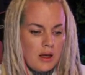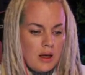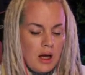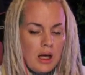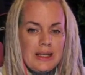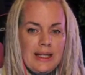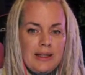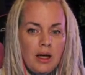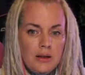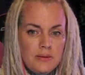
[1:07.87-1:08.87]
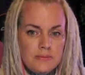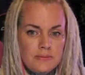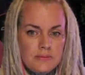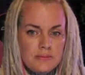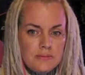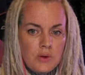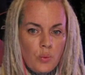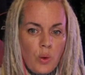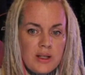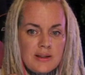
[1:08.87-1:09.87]
Alida,
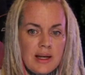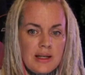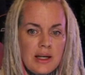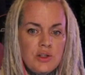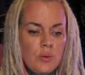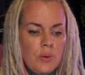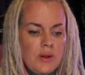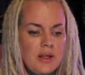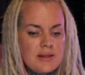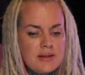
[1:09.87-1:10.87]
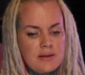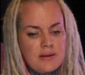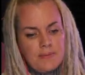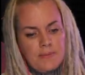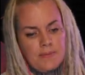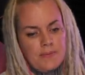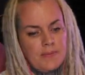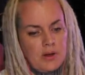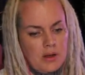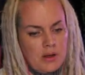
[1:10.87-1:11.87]
what can I do with this?
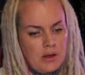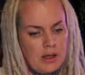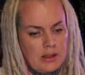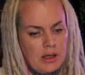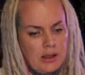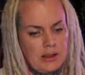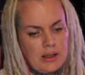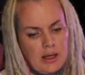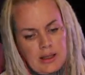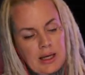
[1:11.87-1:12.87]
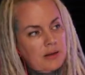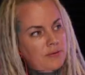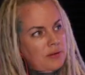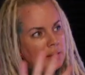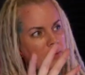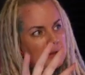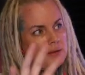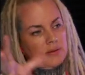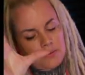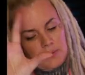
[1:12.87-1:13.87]
I can't flip
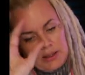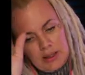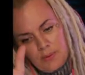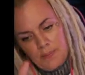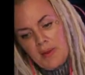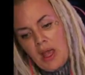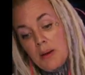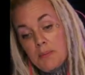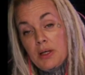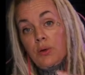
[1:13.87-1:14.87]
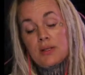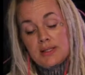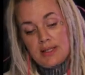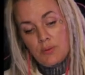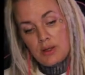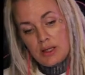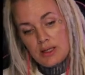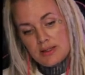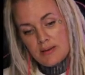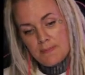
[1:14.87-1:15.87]
it right now, but you can see what it
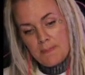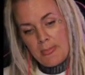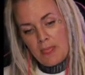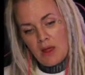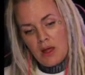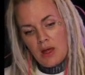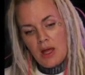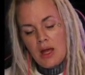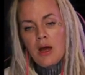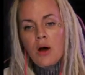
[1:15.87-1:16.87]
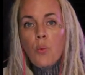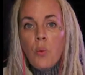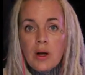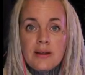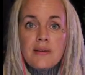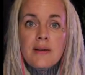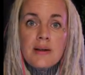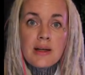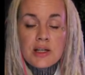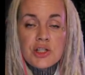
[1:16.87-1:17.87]
is. What
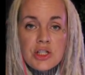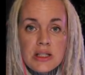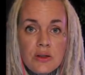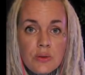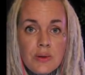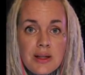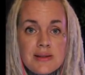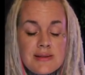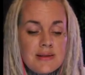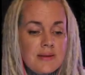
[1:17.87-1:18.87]
can she do with this?